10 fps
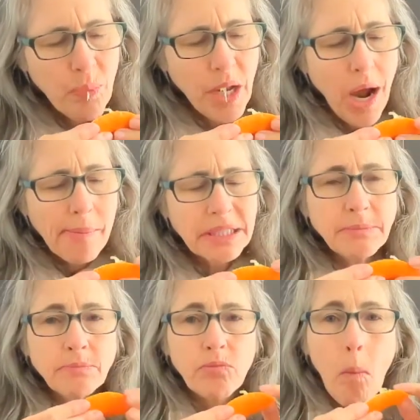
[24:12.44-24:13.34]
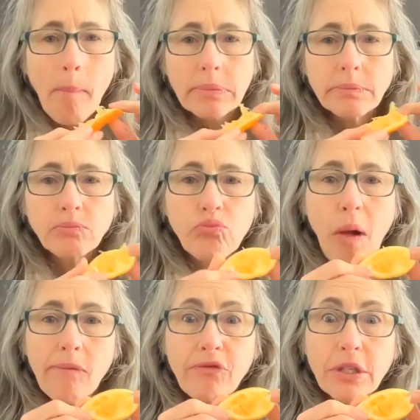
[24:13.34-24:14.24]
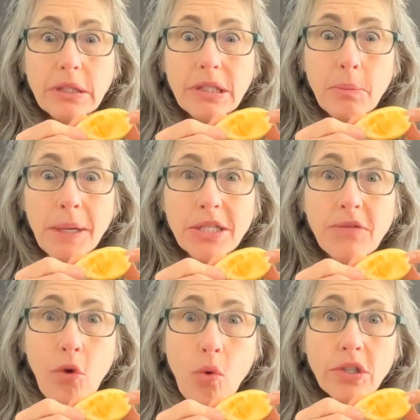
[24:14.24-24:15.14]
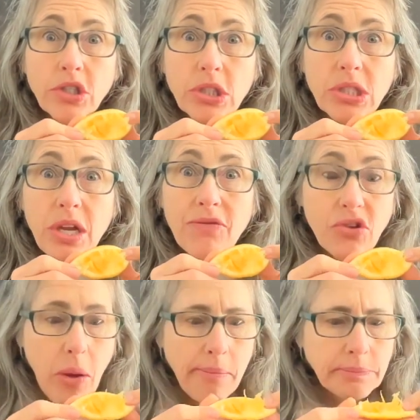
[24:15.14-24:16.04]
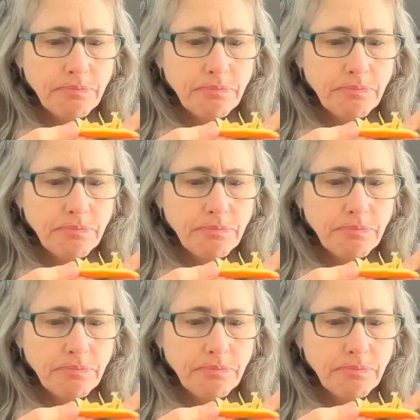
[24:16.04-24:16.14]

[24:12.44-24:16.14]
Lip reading: I mean, for a little piece of orange, this gives a